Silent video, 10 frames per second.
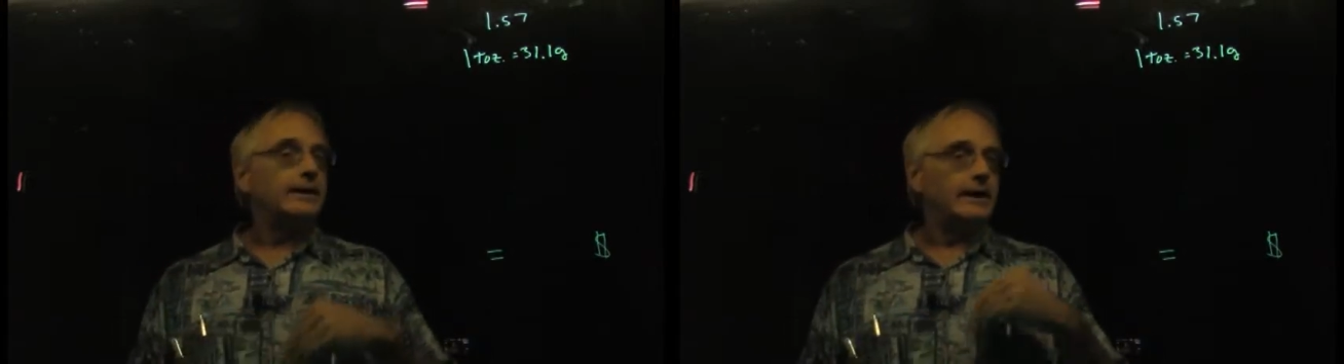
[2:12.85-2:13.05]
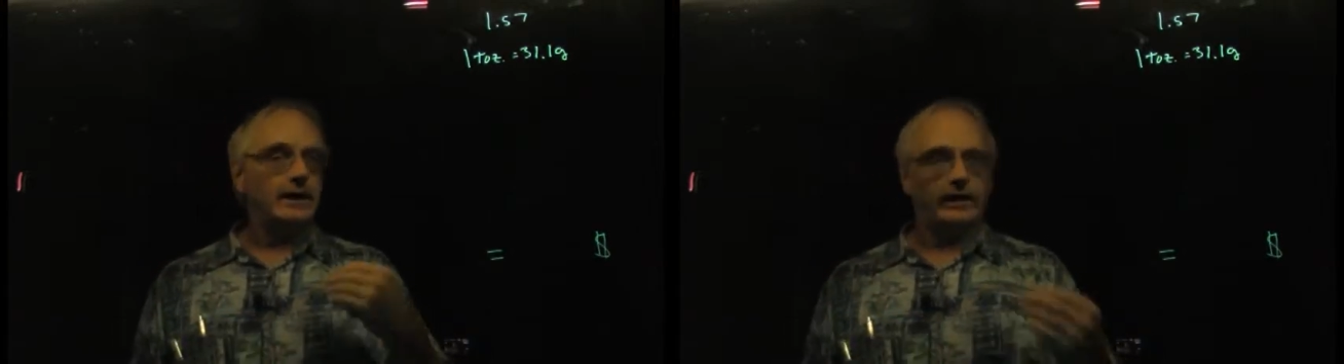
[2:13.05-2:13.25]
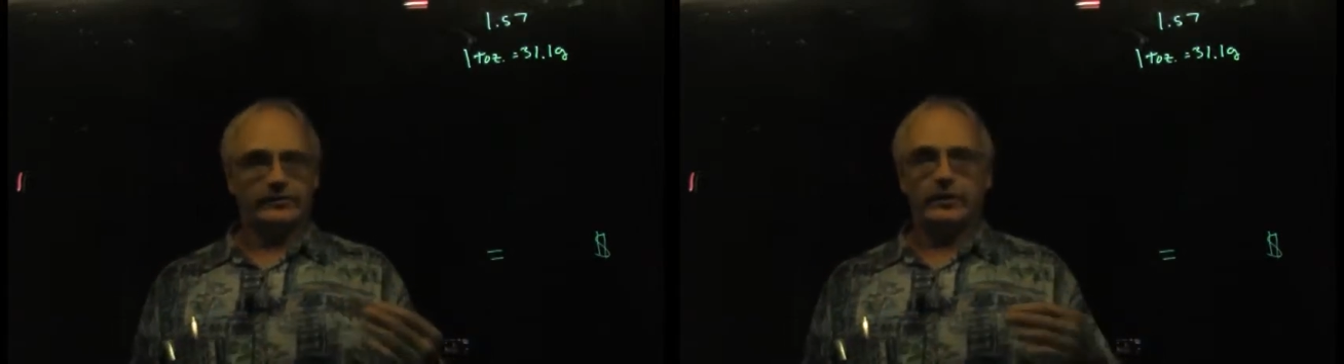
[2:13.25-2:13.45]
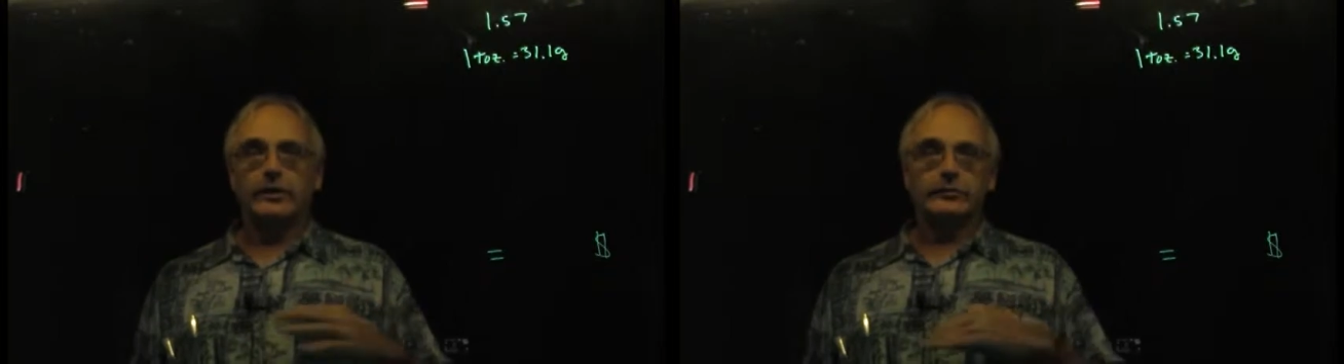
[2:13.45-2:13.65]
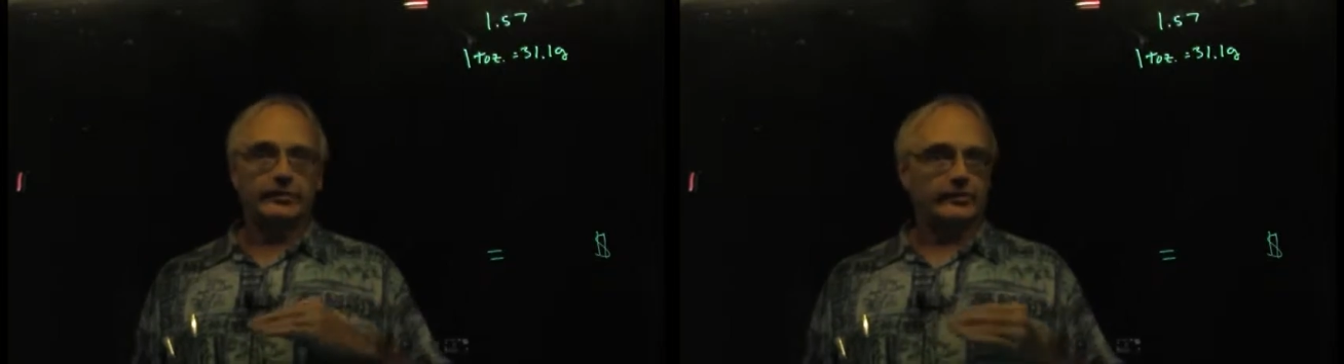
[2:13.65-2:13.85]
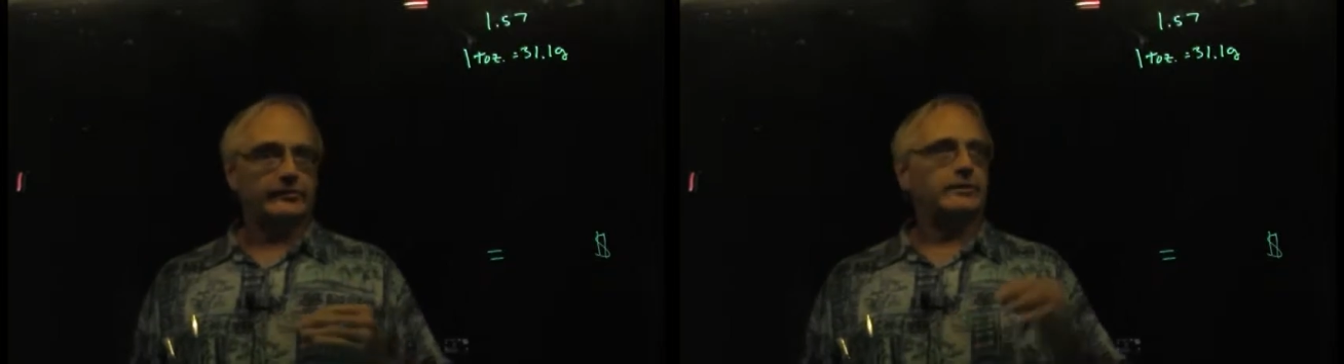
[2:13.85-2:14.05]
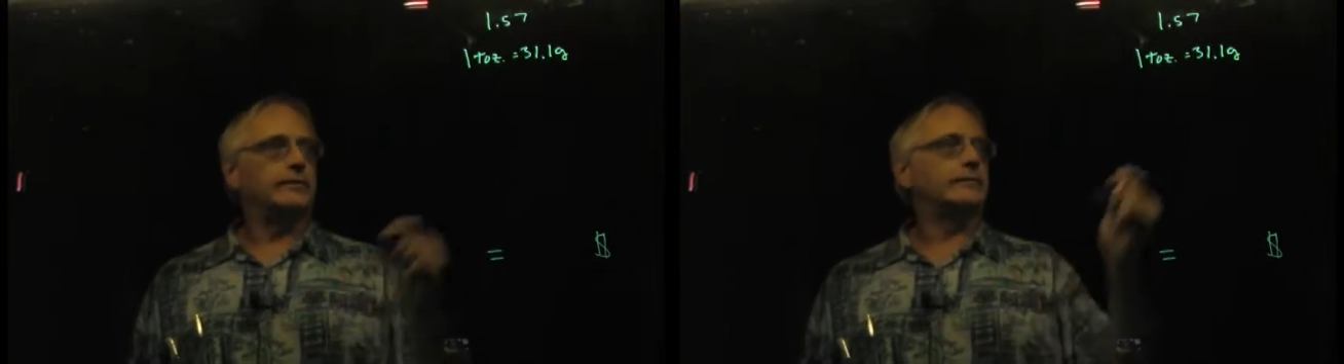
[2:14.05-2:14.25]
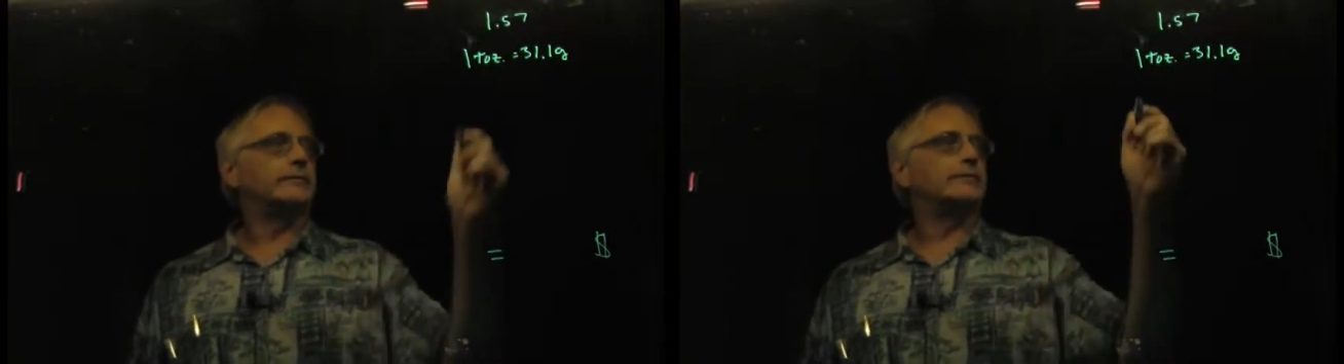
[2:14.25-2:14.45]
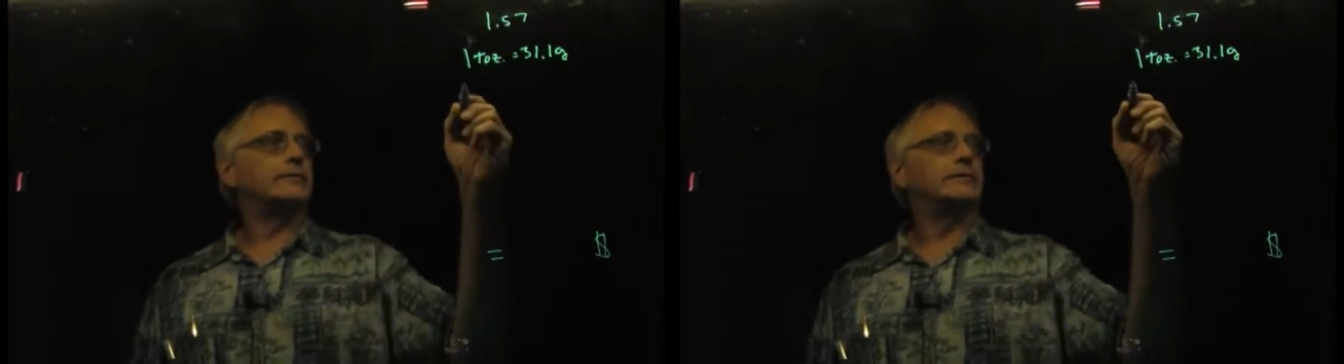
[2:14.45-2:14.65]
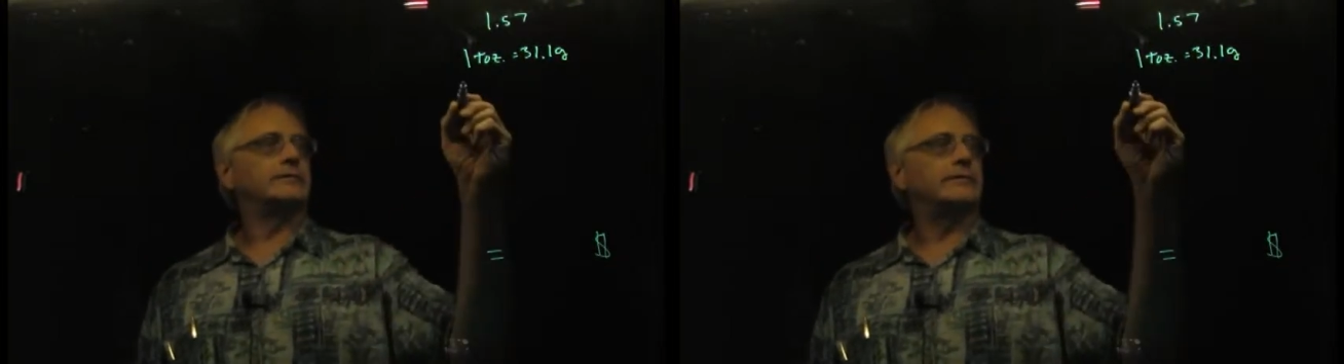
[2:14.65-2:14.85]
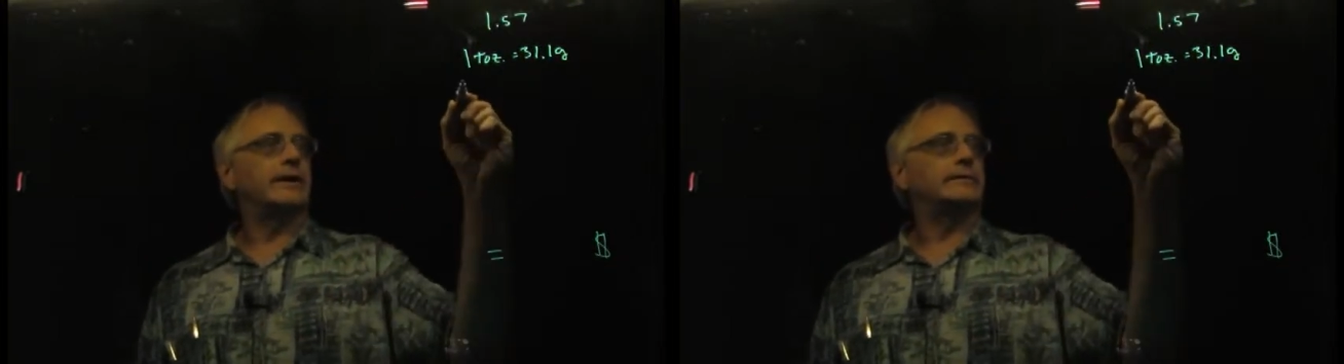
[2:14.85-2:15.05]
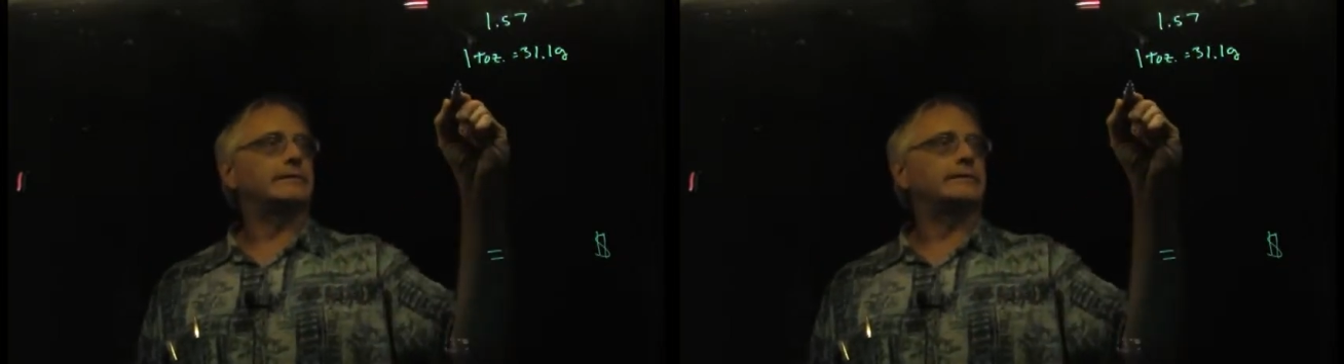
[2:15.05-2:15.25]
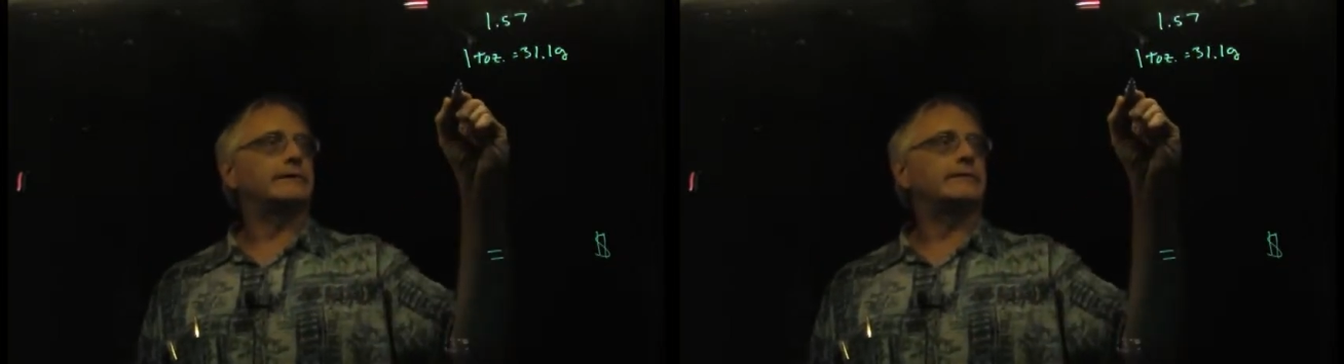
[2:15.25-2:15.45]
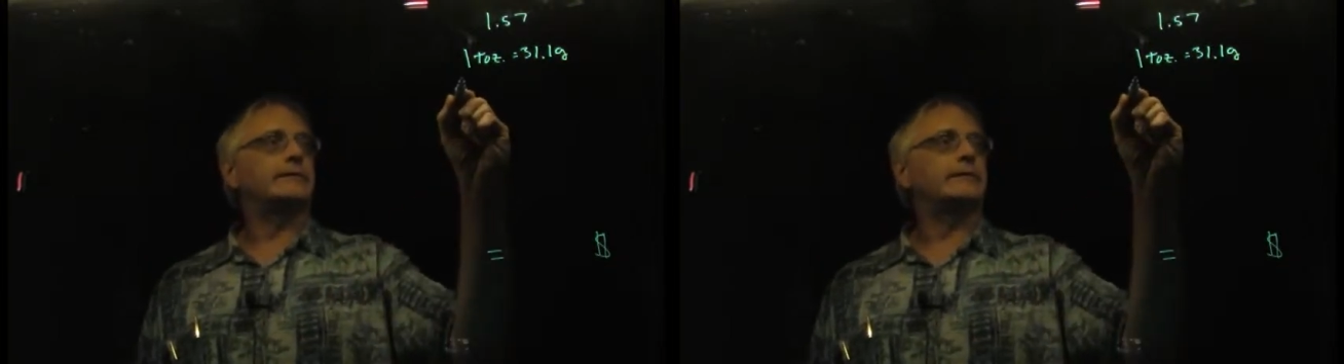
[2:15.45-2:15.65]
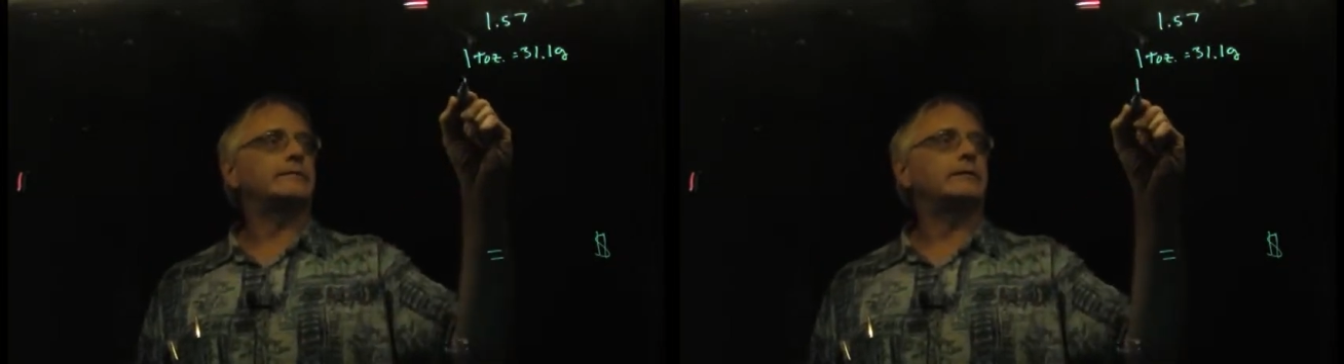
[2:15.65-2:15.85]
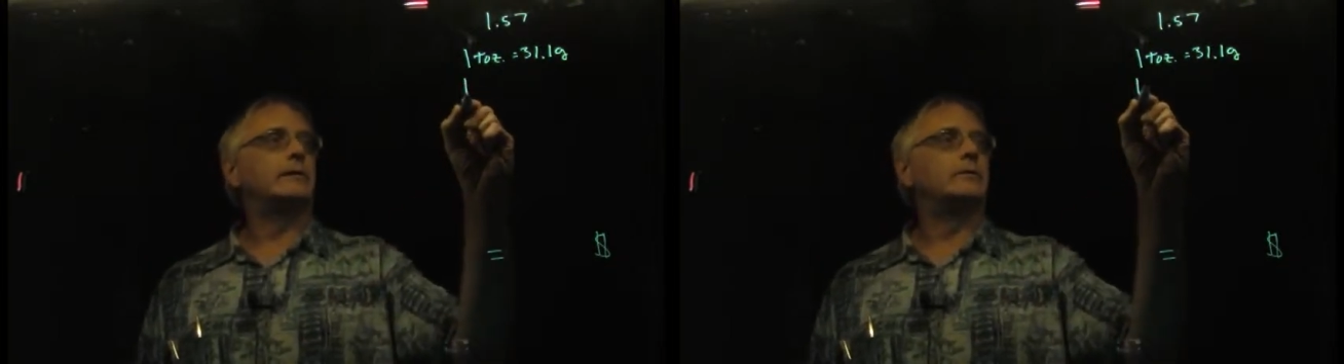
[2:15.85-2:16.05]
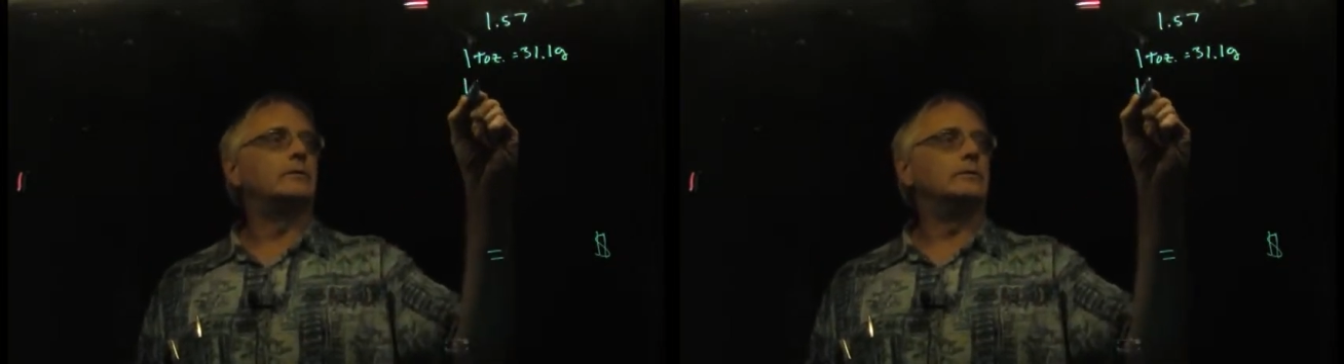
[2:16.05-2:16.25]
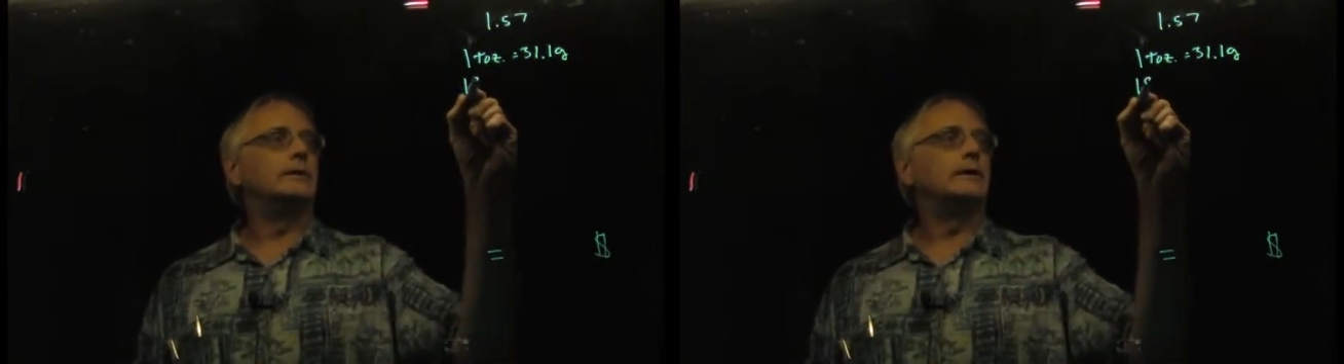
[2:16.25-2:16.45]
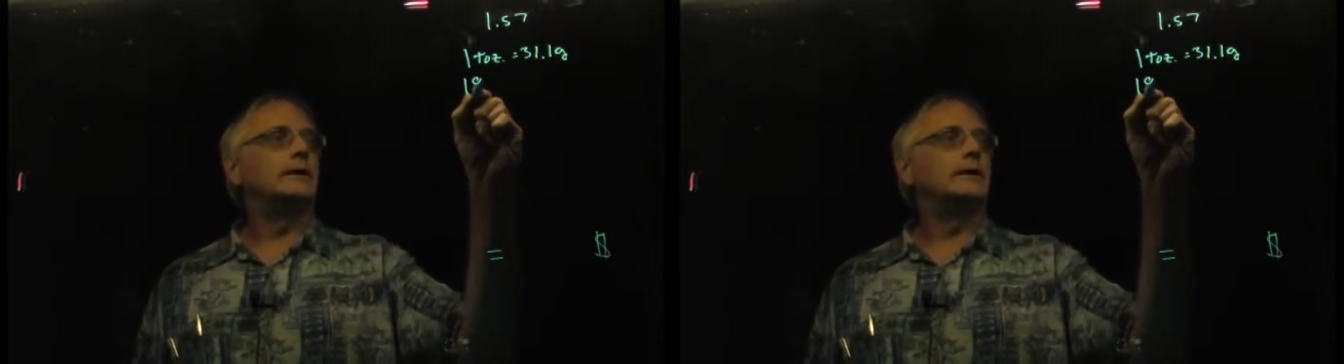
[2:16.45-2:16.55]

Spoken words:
as just another conversion factor, the density of gold.